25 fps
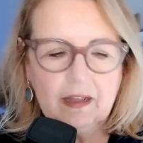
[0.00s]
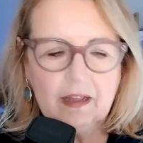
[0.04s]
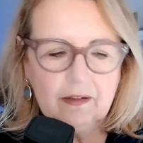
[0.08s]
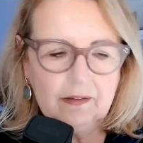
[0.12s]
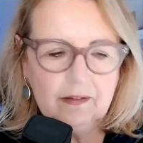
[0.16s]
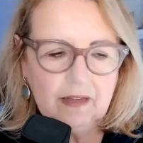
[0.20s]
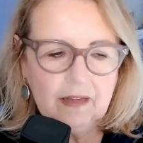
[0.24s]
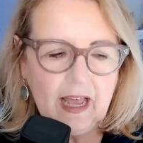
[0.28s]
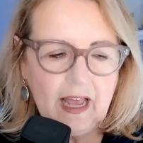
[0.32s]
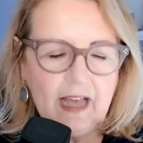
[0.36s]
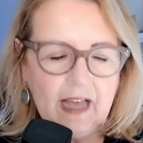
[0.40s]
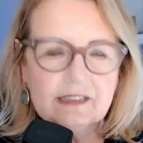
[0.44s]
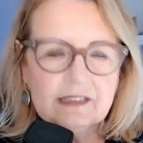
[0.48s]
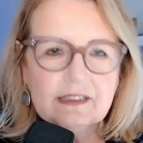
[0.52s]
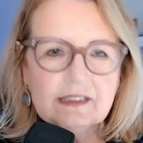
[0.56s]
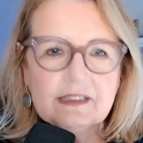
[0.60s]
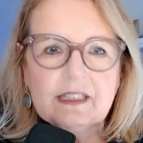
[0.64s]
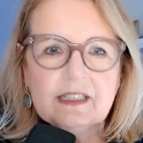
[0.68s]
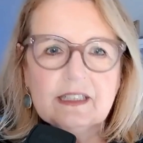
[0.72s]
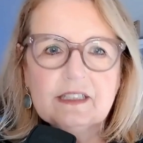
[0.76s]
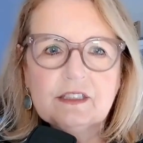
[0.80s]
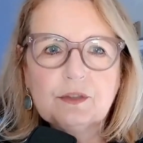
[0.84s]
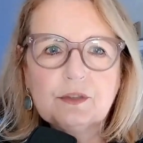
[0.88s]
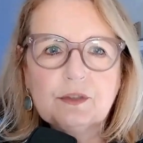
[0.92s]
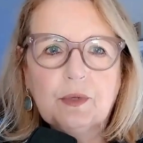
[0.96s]
Ask
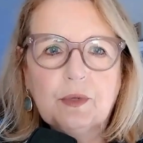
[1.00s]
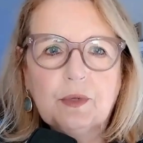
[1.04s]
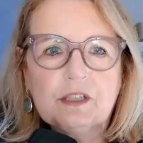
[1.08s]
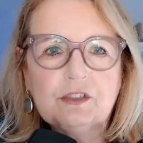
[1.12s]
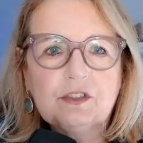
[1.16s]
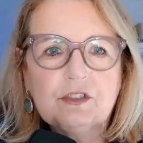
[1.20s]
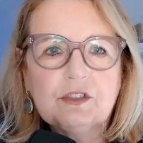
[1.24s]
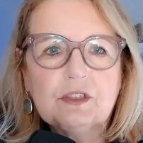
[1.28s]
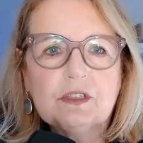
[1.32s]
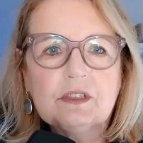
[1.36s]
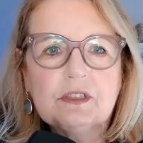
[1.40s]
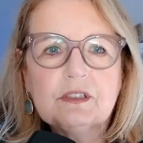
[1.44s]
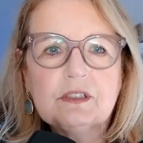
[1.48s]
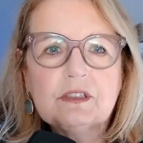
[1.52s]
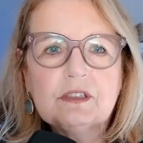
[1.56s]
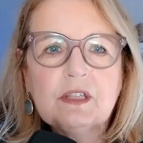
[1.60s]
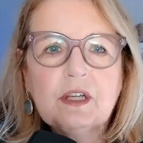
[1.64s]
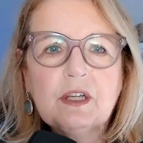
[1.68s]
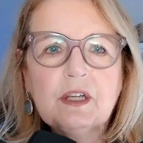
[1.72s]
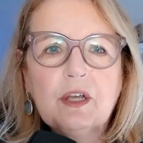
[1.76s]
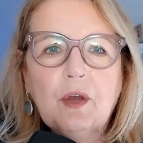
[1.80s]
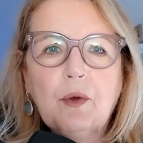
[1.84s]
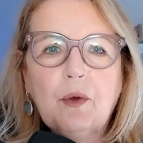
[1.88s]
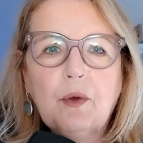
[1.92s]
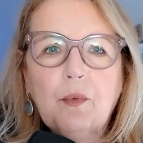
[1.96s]
these questions.
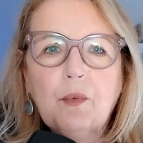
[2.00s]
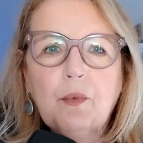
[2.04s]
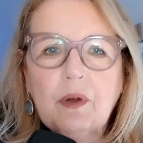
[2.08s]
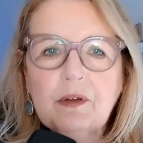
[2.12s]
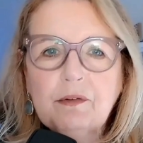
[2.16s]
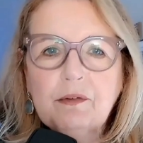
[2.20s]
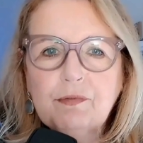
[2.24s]
What